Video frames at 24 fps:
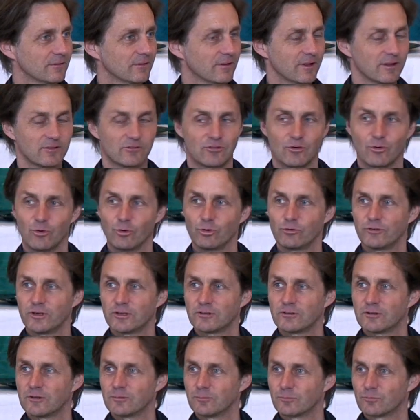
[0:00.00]
That's the whole
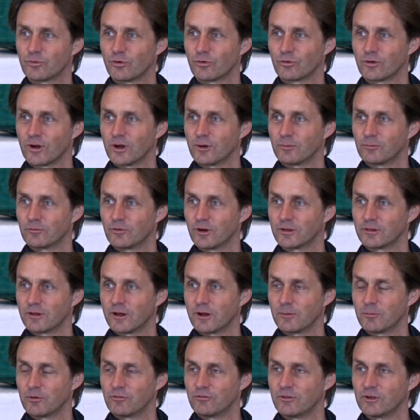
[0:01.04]
victim program, right?
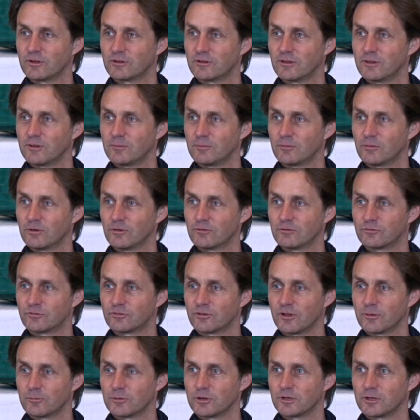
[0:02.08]
I'm a victim of
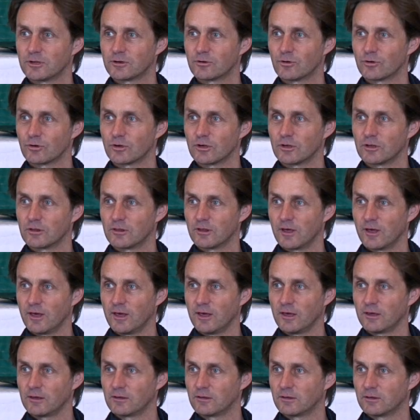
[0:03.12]
somebody cooking the
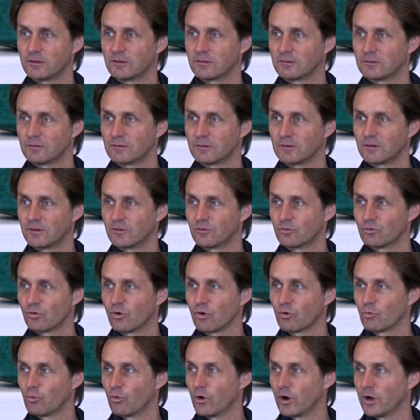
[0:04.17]
egg in the
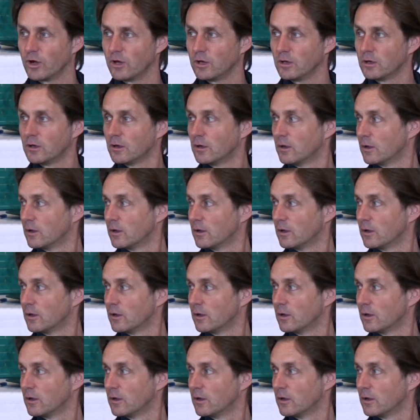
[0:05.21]
wrong way.